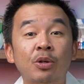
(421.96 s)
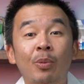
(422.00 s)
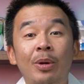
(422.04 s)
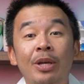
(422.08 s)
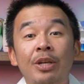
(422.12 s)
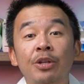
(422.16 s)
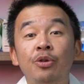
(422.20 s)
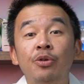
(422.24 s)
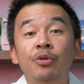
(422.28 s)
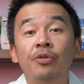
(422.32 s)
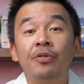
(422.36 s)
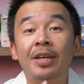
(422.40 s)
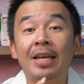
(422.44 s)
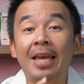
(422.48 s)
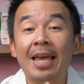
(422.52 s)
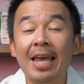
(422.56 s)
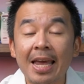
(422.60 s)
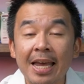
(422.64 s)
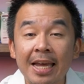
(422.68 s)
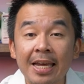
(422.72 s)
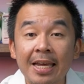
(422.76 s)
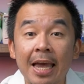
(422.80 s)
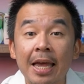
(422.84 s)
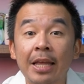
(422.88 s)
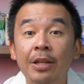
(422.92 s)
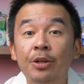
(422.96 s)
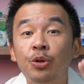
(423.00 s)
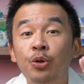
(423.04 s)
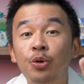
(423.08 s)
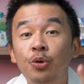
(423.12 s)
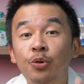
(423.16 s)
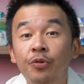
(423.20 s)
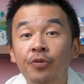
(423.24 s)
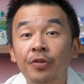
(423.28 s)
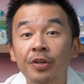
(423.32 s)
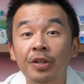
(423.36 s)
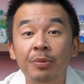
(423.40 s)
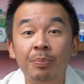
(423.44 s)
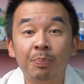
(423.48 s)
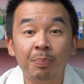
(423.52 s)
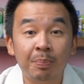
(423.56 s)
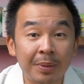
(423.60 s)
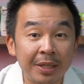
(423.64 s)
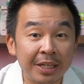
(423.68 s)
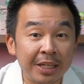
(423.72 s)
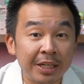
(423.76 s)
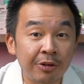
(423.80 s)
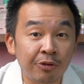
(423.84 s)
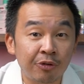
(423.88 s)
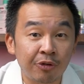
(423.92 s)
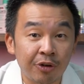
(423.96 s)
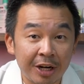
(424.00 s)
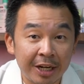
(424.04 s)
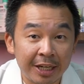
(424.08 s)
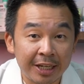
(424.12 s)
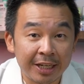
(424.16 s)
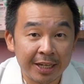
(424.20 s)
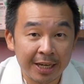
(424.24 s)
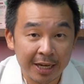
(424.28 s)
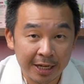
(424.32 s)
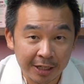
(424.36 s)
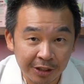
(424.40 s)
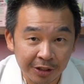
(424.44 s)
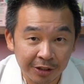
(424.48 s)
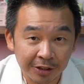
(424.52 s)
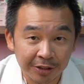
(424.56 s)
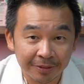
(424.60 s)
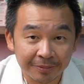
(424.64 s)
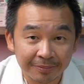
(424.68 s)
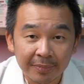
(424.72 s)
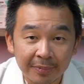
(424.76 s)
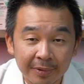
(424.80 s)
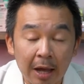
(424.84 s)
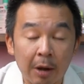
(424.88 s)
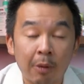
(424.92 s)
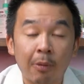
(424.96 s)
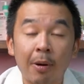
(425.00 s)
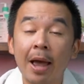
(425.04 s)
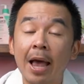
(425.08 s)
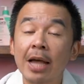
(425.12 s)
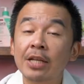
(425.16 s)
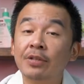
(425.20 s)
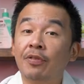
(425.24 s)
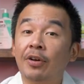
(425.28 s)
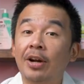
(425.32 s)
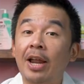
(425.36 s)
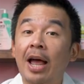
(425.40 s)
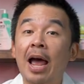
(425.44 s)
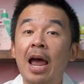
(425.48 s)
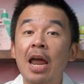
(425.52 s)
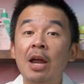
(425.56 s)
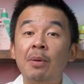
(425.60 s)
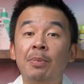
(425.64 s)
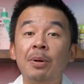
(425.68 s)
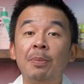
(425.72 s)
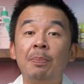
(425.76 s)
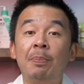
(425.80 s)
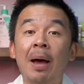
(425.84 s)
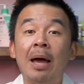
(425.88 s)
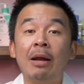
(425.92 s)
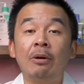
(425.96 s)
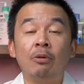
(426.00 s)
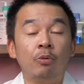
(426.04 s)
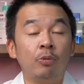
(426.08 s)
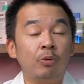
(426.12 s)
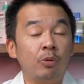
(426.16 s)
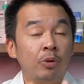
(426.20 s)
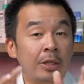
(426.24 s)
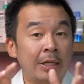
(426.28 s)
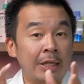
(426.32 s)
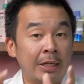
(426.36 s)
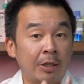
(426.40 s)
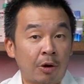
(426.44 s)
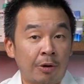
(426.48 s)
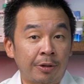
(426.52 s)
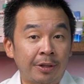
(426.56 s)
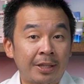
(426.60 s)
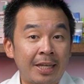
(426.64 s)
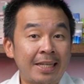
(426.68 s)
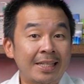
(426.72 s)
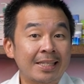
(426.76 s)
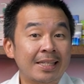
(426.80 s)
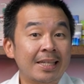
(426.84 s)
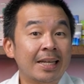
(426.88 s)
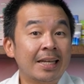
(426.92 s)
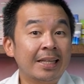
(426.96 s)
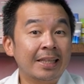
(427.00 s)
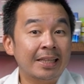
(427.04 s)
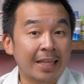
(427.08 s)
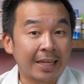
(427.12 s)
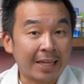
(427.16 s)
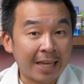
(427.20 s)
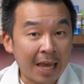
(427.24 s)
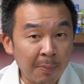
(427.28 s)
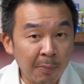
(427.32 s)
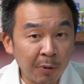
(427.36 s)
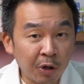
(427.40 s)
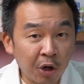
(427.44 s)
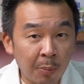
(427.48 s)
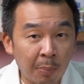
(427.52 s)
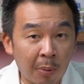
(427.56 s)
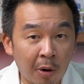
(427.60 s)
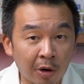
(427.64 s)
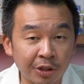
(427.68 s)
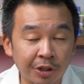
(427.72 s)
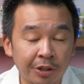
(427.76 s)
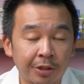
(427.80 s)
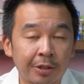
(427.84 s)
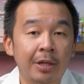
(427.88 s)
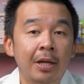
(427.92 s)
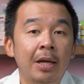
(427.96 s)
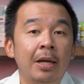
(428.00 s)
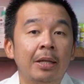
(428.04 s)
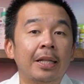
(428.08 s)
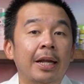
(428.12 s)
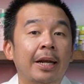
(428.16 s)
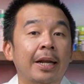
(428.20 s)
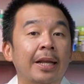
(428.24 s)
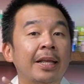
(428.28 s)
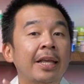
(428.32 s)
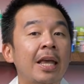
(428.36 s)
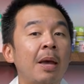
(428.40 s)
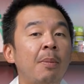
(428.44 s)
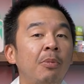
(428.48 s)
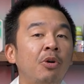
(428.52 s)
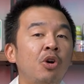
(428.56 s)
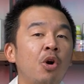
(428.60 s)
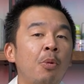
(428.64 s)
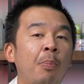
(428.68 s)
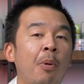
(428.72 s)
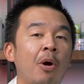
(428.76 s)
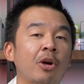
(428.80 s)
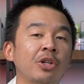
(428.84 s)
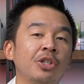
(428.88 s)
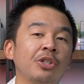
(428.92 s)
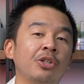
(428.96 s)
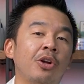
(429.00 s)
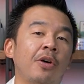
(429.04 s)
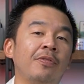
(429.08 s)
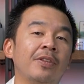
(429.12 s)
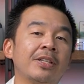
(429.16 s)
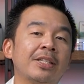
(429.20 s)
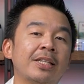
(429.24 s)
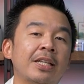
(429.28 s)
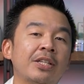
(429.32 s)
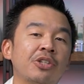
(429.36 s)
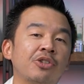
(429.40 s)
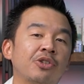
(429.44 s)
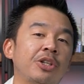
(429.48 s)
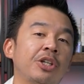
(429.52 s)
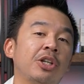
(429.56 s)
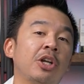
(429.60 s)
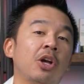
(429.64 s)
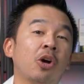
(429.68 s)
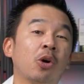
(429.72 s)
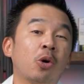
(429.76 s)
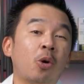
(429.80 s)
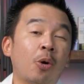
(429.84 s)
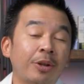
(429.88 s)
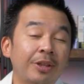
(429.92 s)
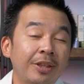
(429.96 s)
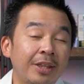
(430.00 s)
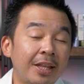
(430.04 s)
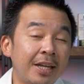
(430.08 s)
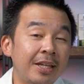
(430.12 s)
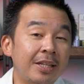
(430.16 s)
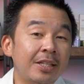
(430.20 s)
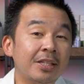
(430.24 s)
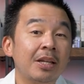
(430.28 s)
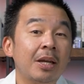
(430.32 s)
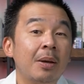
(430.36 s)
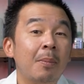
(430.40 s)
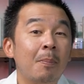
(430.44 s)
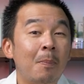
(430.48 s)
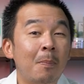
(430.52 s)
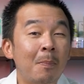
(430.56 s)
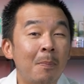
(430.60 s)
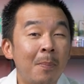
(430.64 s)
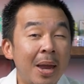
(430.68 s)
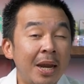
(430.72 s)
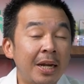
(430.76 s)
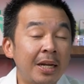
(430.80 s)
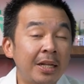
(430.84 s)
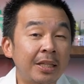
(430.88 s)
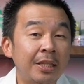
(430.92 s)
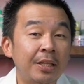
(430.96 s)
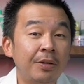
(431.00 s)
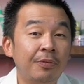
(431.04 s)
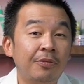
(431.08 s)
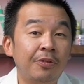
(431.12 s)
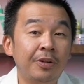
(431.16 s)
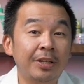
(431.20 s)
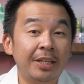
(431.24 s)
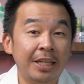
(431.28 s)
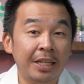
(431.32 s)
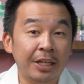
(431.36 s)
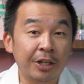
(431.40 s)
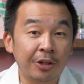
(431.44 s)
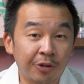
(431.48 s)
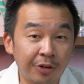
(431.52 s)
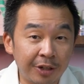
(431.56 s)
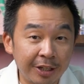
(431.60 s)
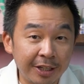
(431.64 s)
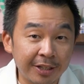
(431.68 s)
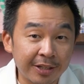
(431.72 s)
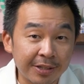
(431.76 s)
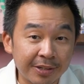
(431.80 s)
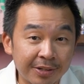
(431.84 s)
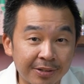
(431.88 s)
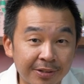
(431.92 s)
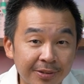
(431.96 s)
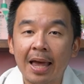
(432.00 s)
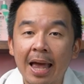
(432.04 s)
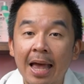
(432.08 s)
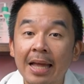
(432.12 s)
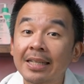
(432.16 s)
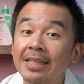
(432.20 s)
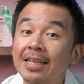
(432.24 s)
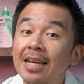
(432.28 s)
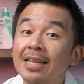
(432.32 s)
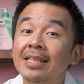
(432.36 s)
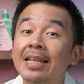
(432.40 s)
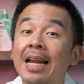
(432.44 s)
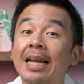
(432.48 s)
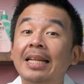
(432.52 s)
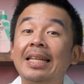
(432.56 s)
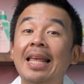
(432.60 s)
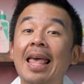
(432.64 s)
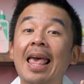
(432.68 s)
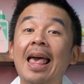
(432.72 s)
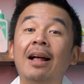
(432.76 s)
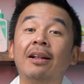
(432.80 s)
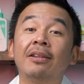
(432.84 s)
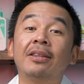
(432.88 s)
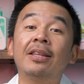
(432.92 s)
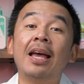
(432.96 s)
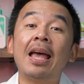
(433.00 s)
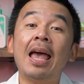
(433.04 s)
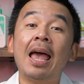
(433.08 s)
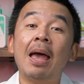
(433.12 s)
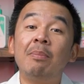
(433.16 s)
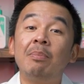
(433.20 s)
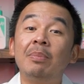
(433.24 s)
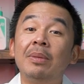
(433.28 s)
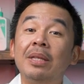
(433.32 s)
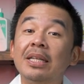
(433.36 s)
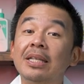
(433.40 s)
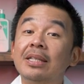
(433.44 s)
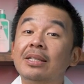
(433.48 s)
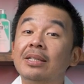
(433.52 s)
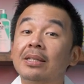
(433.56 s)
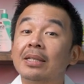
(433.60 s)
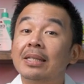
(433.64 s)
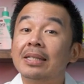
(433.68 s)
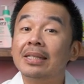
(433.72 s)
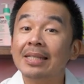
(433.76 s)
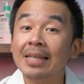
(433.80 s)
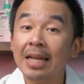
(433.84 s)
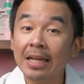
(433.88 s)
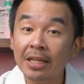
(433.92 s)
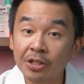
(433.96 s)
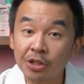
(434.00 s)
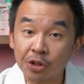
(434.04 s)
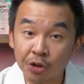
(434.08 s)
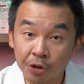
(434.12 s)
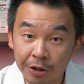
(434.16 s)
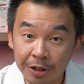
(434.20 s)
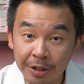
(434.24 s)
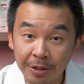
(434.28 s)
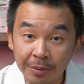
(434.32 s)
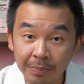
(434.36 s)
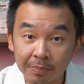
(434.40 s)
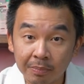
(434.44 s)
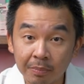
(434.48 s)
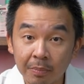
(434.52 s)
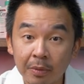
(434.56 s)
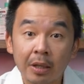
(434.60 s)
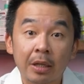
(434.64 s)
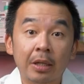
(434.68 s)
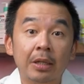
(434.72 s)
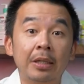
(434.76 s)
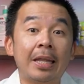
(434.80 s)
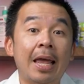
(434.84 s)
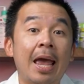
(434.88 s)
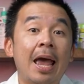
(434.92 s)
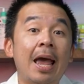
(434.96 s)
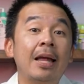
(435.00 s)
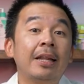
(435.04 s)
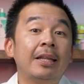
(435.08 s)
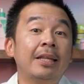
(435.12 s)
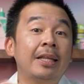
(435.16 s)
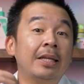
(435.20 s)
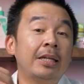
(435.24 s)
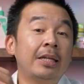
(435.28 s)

away U V A and U V B radiation. Now, as for the hybrid part, it contains the chemical portion. Now, the chemical portion of the sunscreen contains many different ingredients. And just like the Elta M D's sunscreen, they,